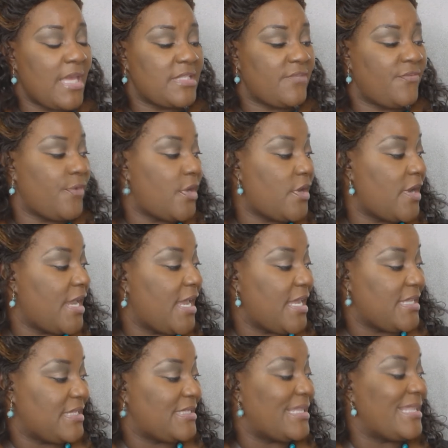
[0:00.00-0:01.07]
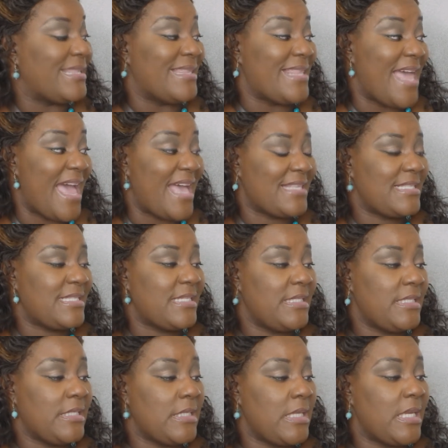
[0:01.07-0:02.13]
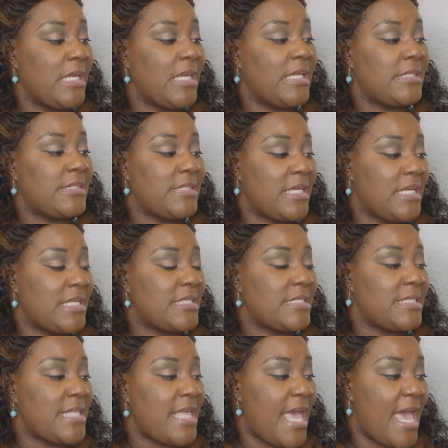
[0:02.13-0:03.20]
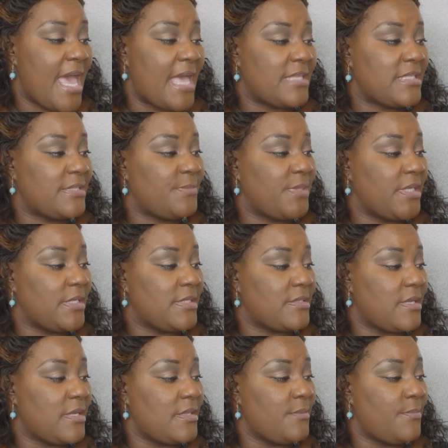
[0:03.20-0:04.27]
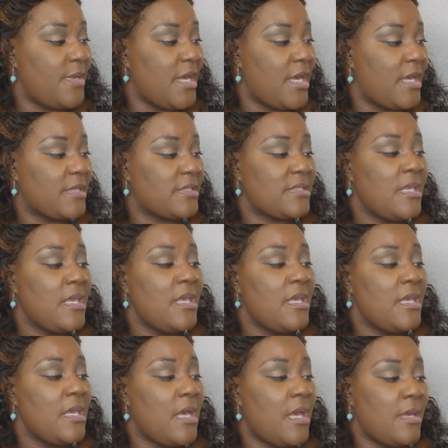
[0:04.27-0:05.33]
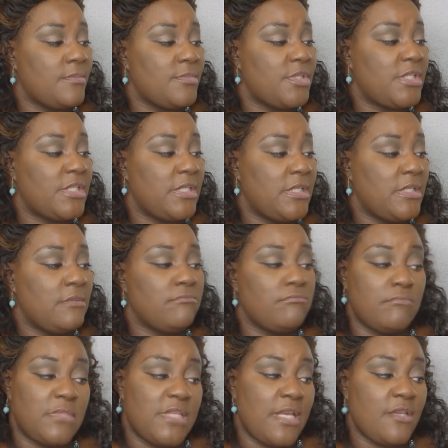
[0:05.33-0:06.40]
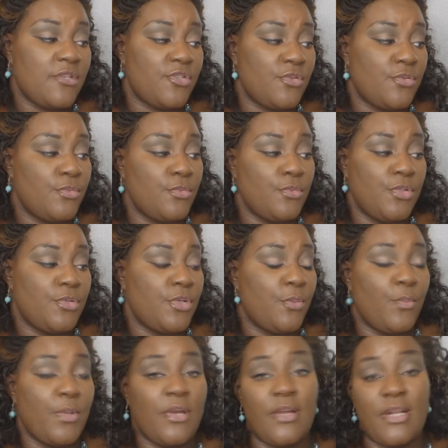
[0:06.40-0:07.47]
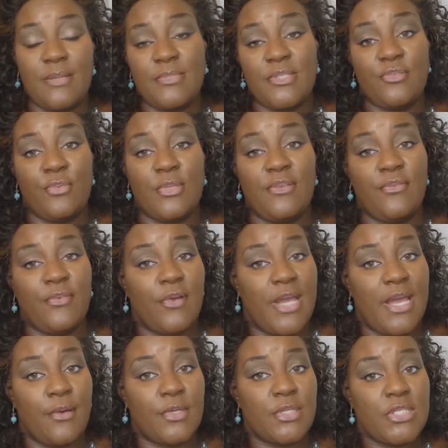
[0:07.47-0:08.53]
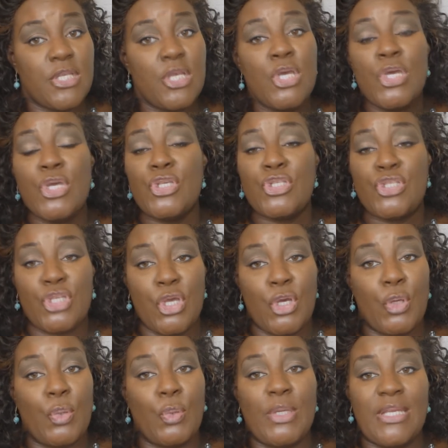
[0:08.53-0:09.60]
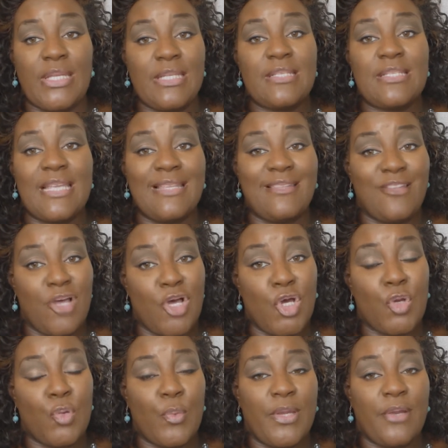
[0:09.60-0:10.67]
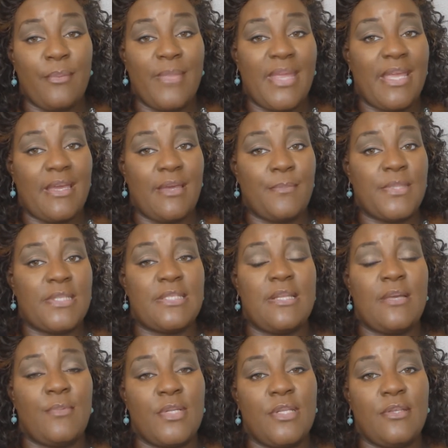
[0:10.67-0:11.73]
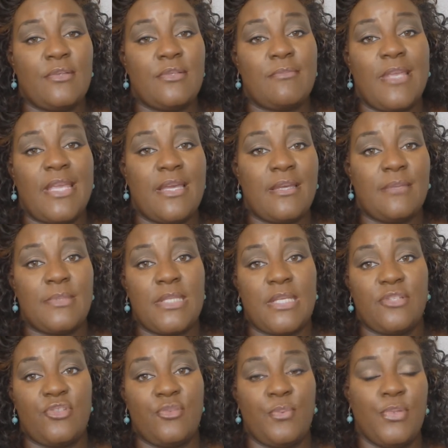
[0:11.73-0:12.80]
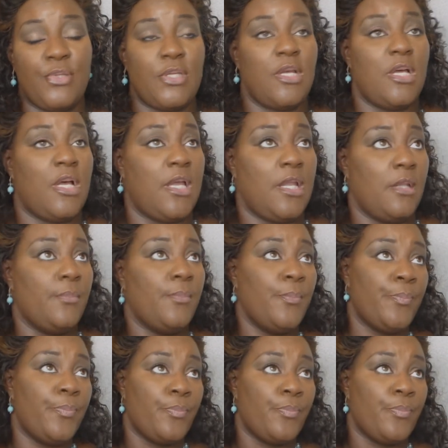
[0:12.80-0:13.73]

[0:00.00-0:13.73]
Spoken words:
As far as lasting, it does last, because on the box she tells you you can wear it up to 24 hours. So it is a long wear makeup. It's not one of those makeups that you put on,